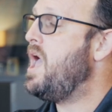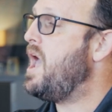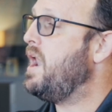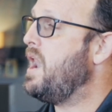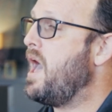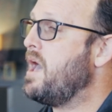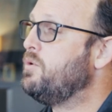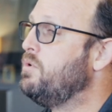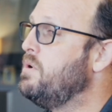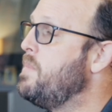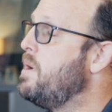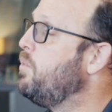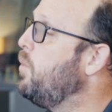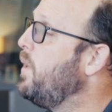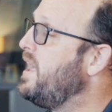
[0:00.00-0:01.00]
and I don't
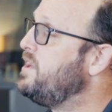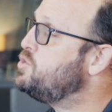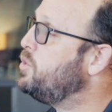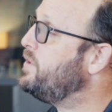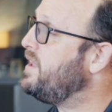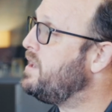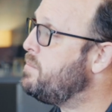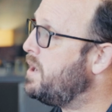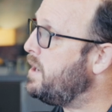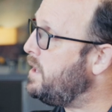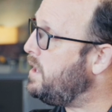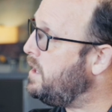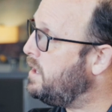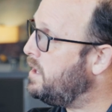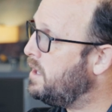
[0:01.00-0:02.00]
remember what I told anybody.